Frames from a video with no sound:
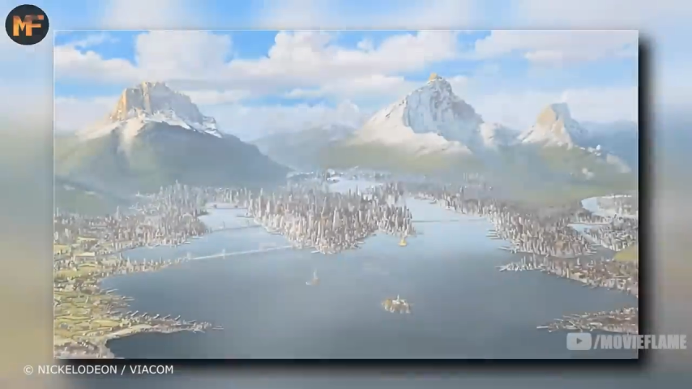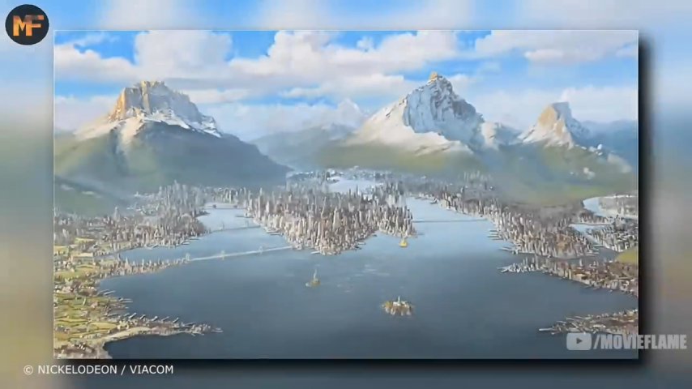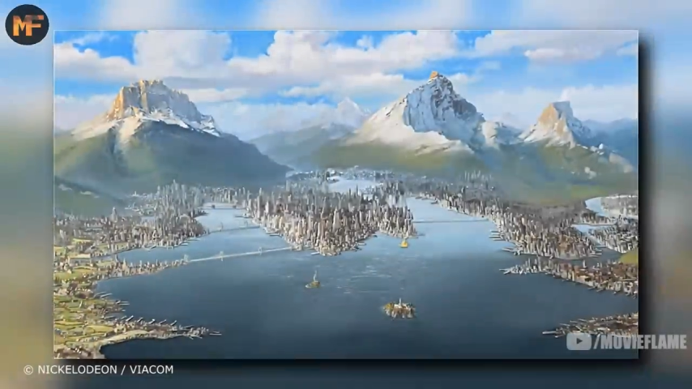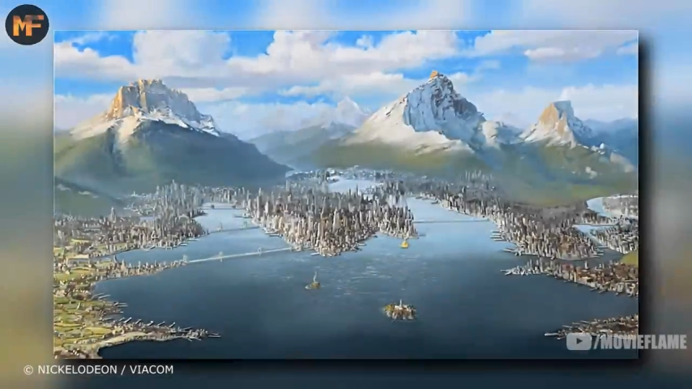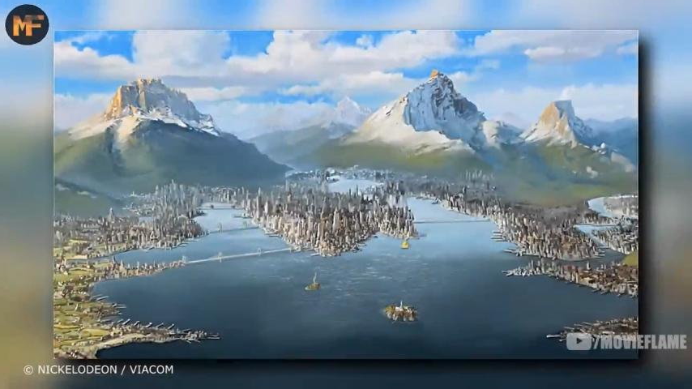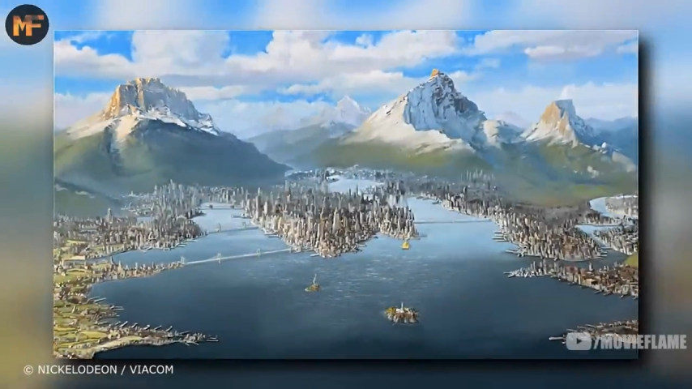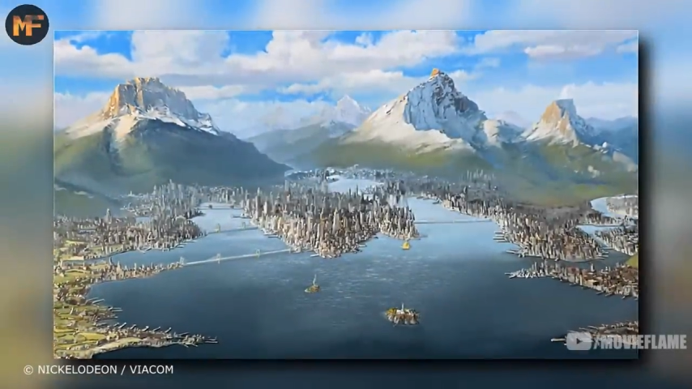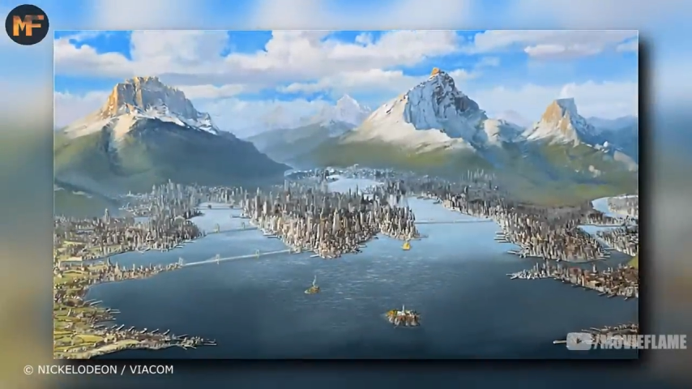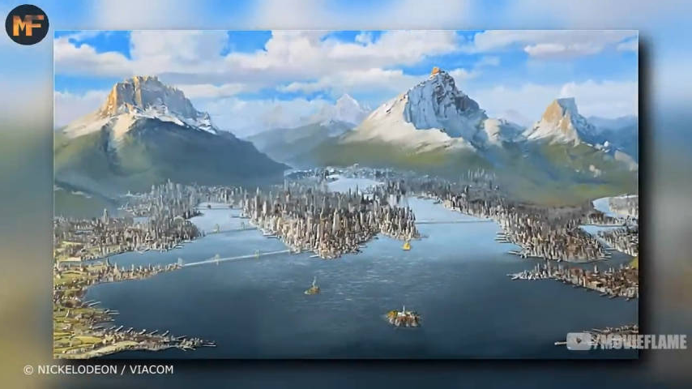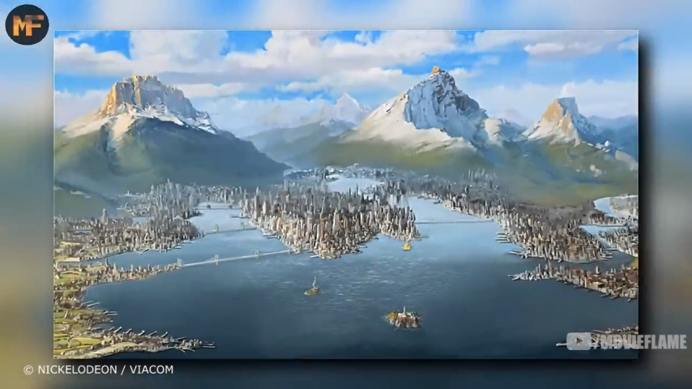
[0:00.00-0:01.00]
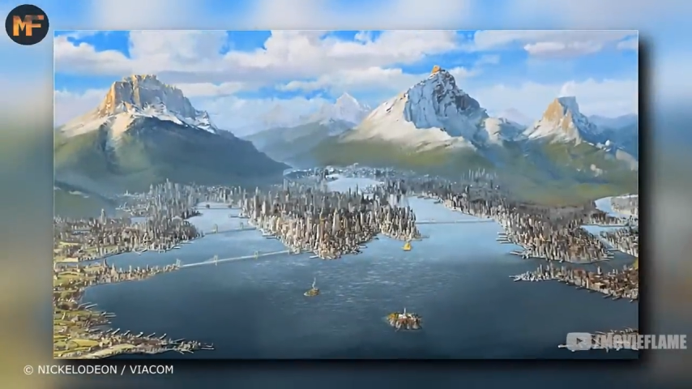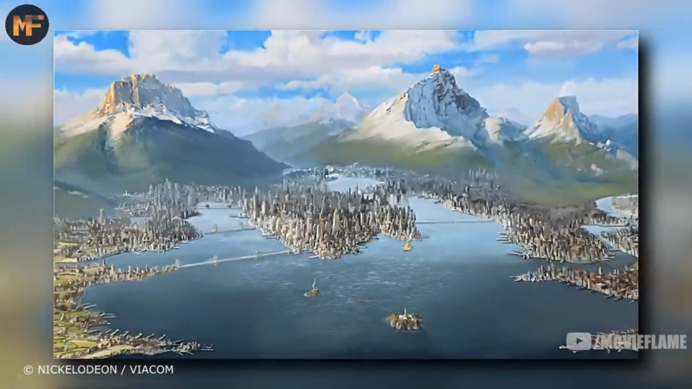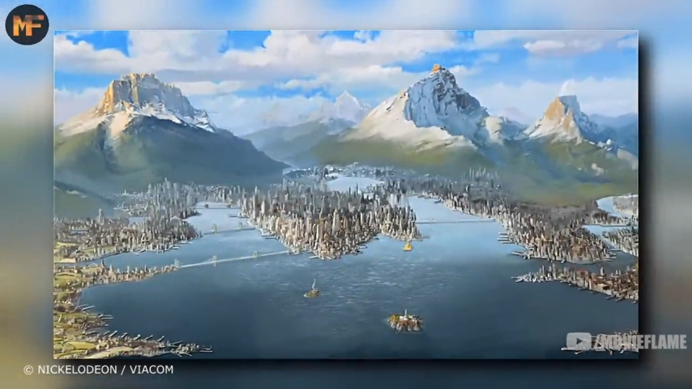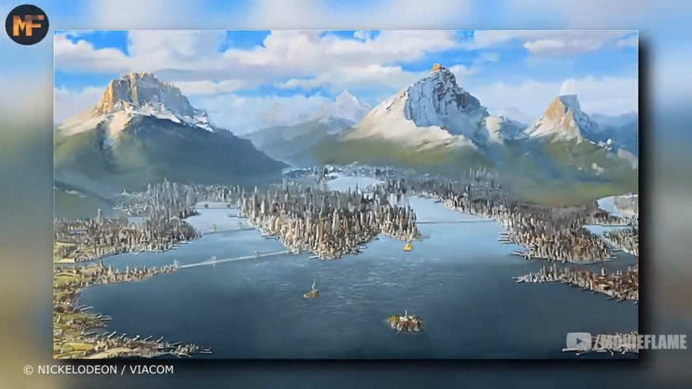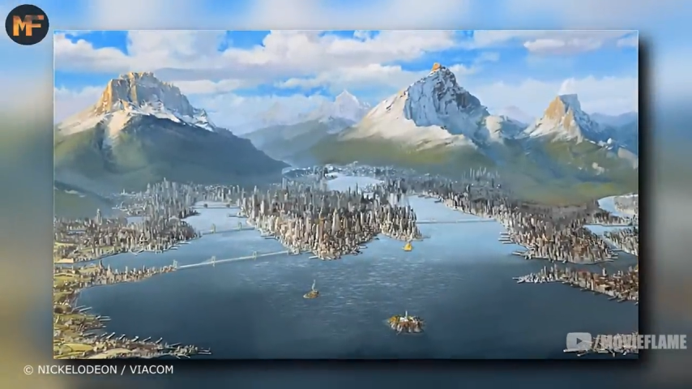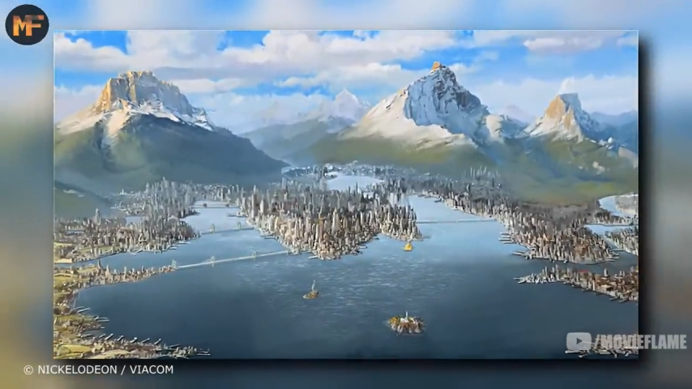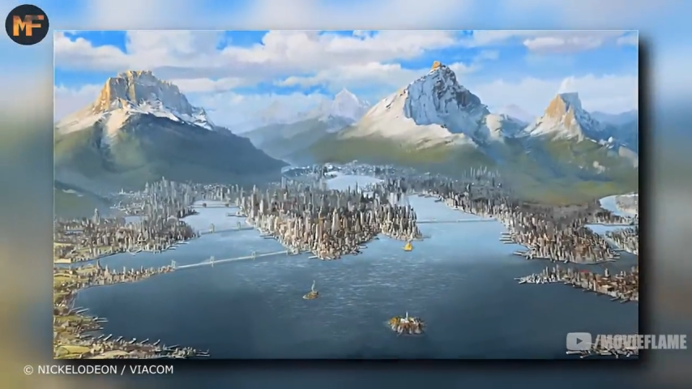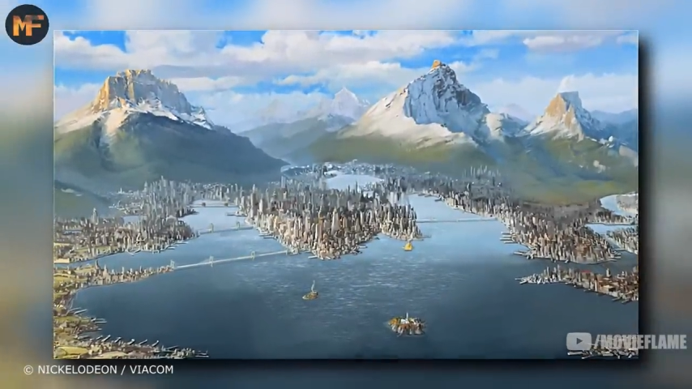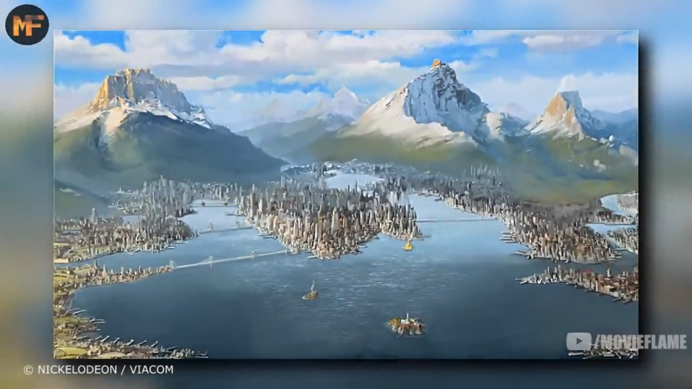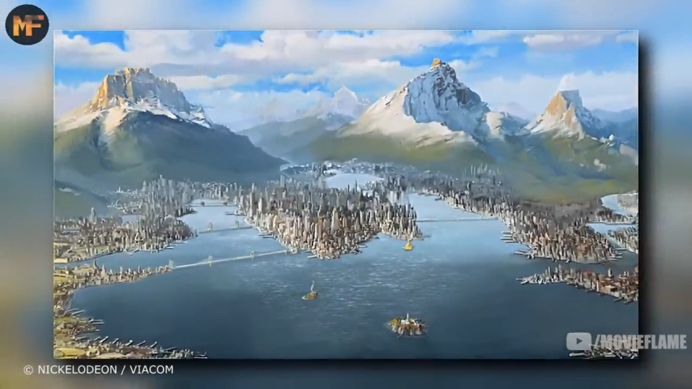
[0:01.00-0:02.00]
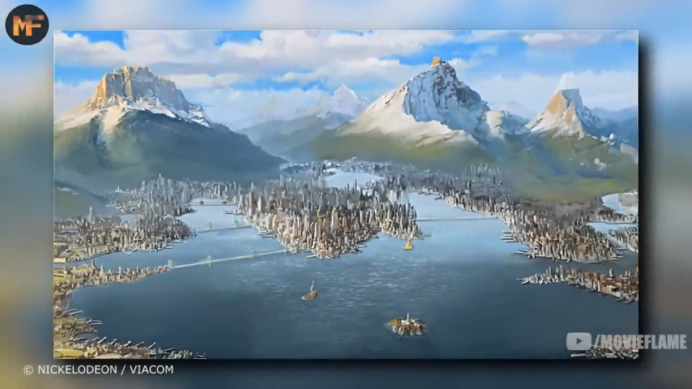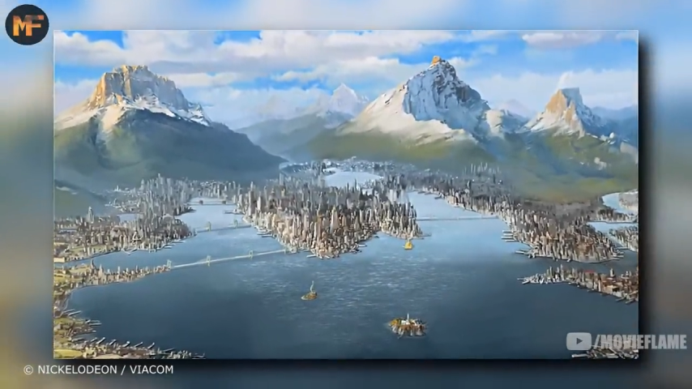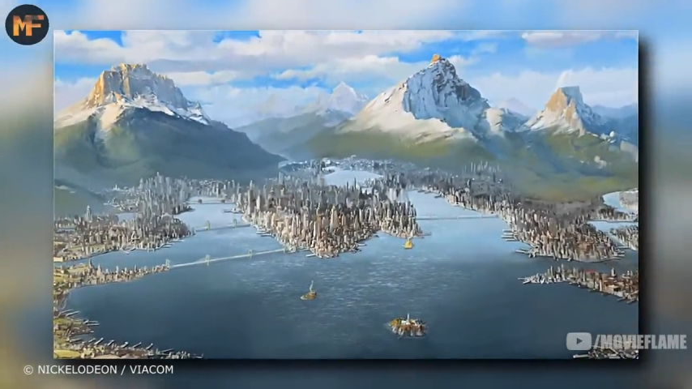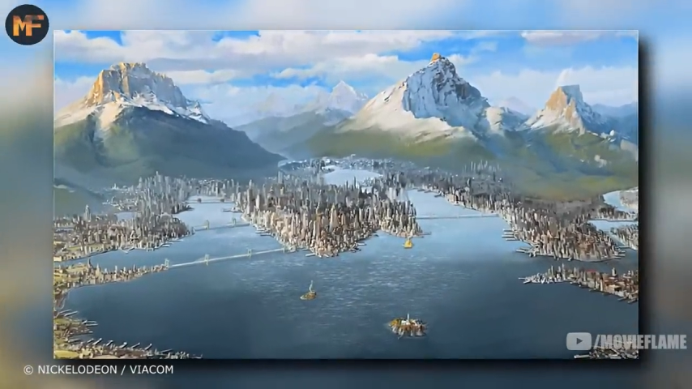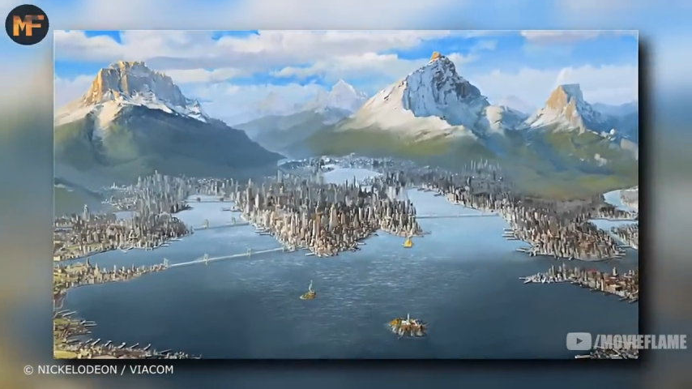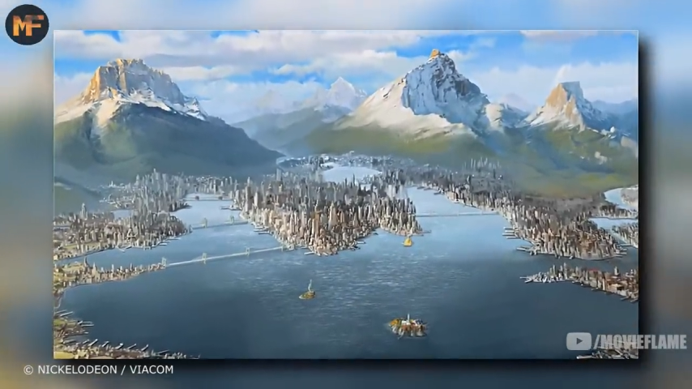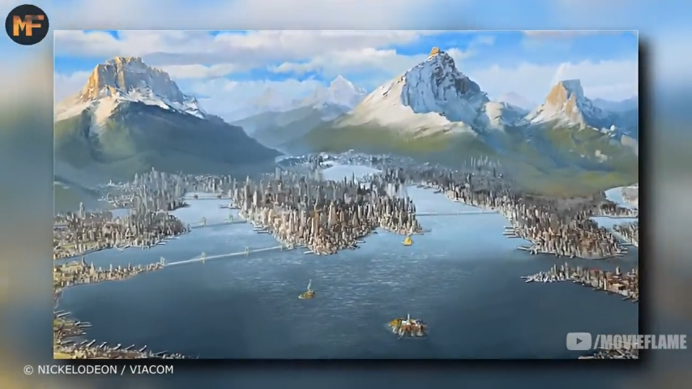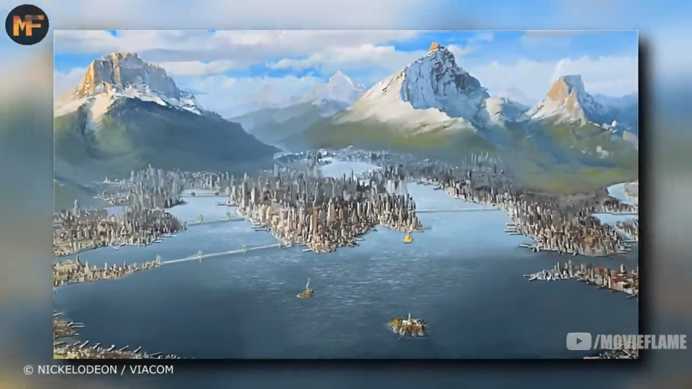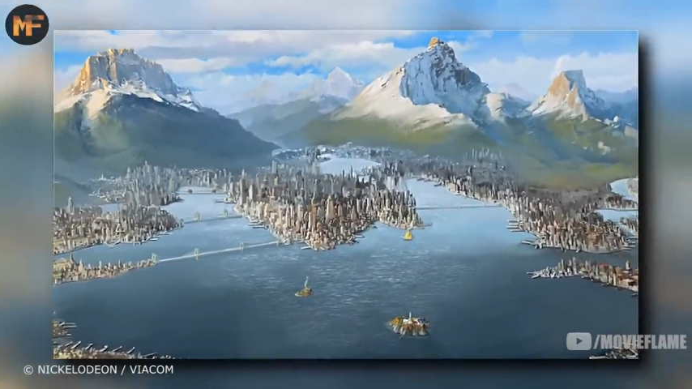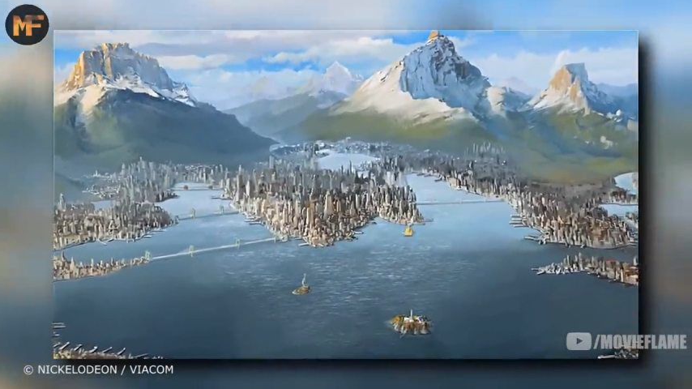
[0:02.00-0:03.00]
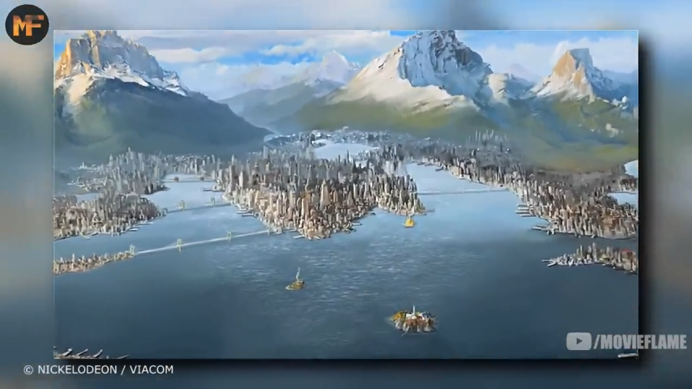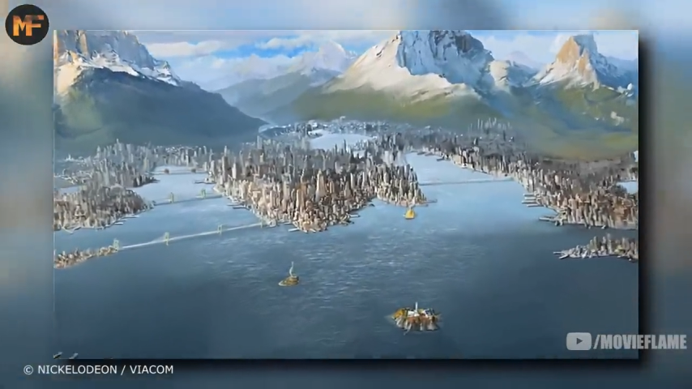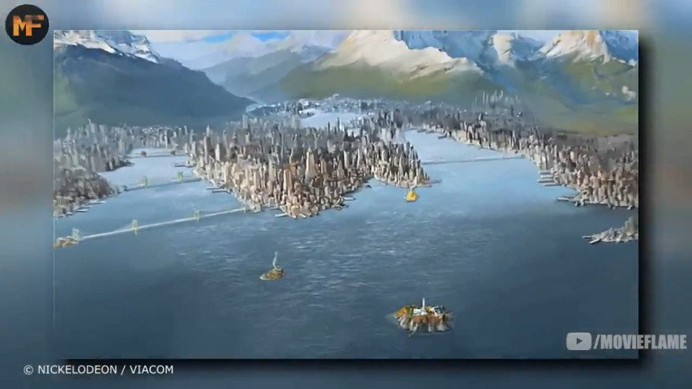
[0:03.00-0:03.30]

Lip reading: [unreadable: no face in view]